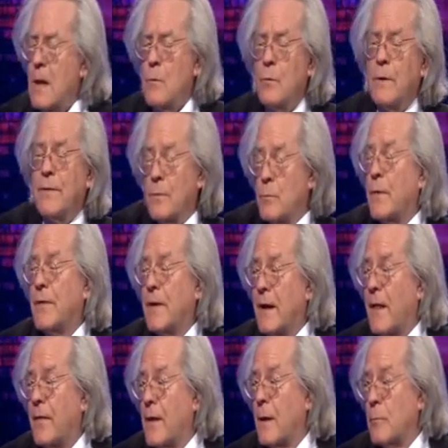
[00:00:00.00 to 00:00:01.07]
With
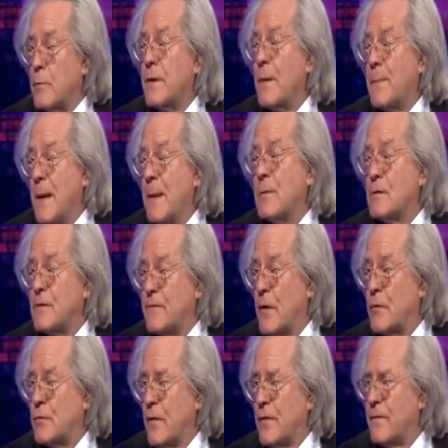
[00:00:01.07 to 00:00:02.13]
a people's
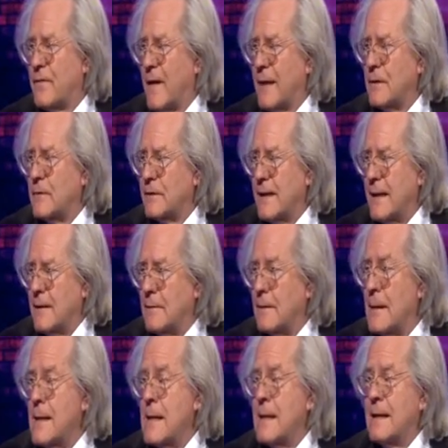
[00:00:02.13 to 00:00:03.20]
vote on the final deal.
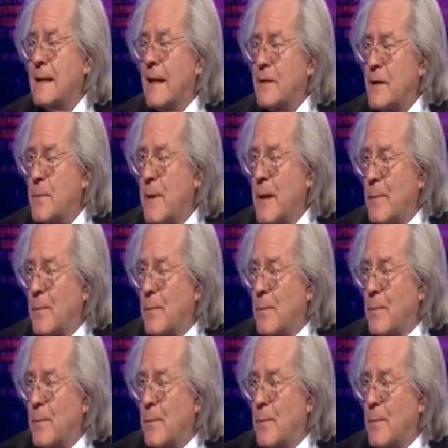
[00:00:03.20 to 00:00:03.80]
Let the people...